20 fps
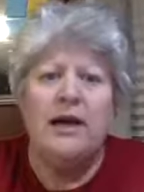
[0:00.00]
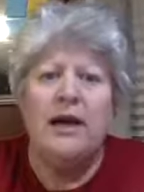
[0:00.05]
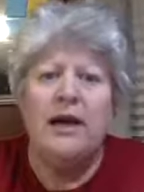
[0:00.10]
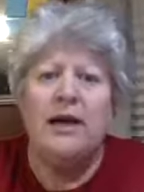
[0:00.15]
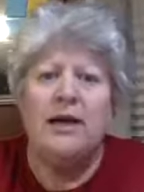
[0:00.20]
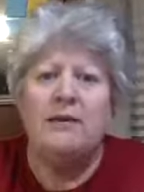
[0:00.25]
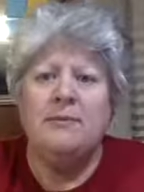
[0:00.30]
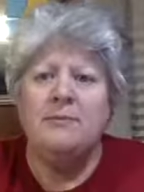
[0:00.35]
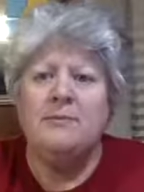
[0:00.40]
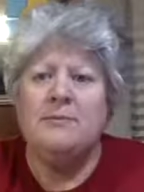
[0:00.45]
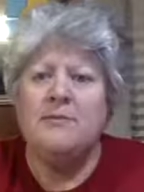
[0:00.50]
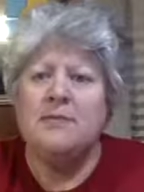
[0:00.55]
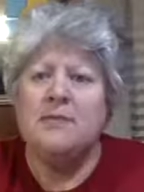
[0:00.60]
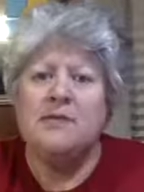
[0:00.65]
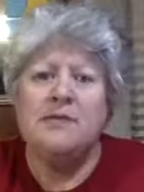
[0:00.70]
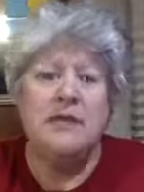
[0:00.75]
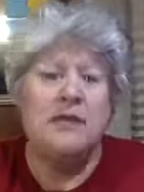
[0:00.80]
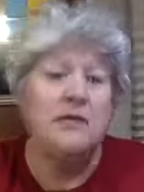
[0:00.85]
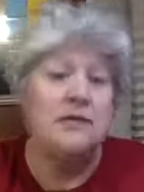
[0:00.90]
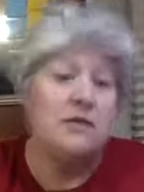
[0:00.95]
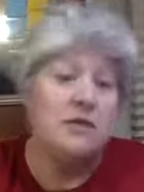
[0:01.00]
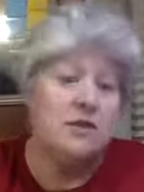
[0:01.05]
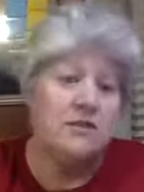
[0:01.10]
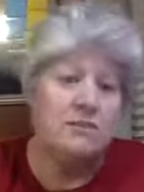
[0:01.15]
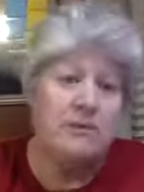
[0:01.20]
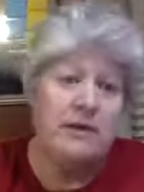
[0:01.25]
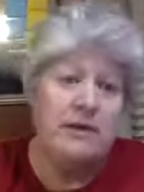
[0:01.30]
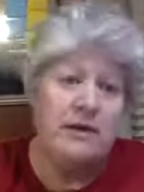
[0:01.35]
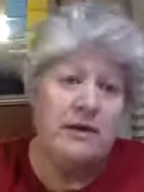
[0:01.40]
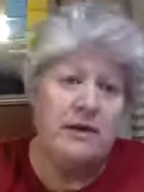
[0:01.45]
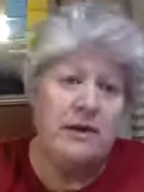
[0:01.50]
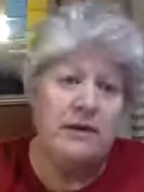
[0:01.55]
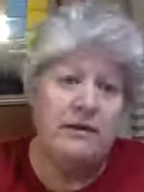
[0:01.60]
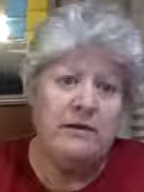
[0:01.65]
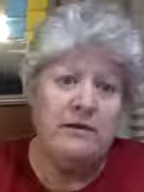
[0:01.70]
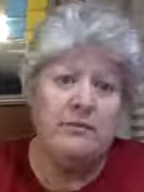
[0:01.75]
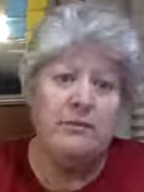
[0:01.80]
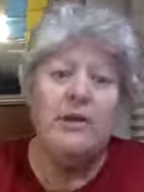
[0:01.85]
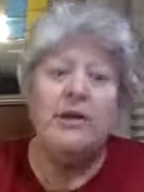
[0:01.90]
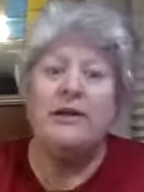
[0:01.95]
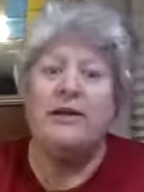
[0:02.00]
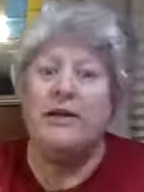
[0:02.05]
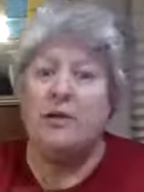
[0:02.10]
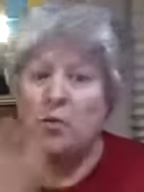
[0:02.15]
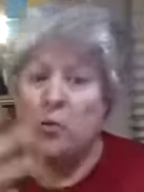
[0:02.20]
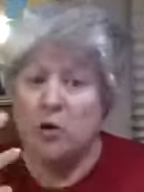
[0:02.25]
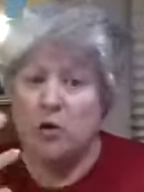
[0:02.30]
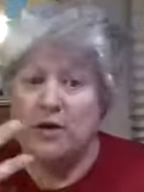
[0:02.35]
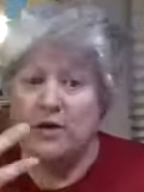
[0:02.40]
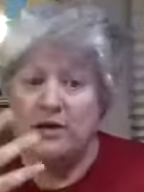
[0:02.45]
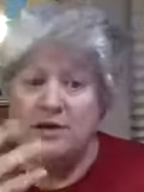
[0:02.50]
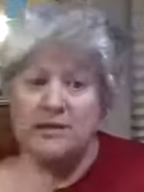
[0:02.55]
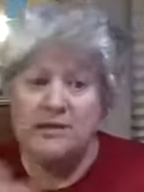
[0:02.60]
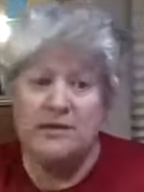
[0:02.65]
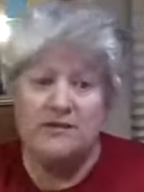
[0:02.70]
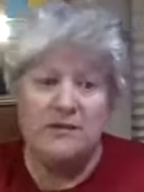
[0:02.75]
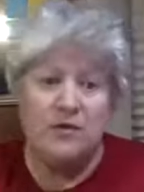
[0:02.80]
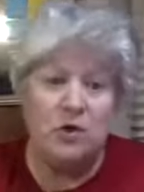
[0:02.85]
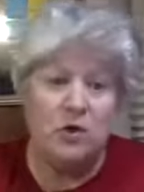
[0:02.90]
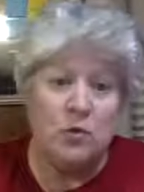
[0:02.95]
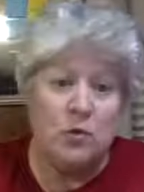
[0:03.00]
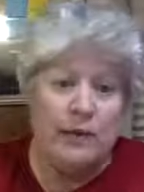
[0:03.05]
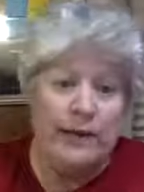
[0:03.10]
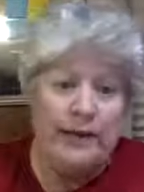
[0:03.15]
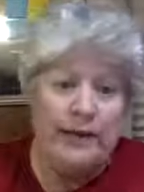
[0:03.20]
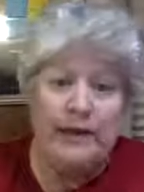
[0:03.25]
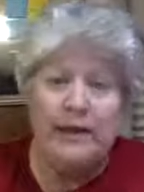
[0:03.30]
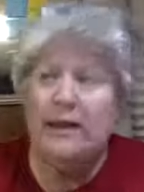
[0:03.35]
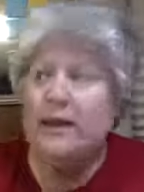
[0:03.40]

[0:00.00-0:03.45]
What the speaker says: So that's good. We got another walk in this evening already,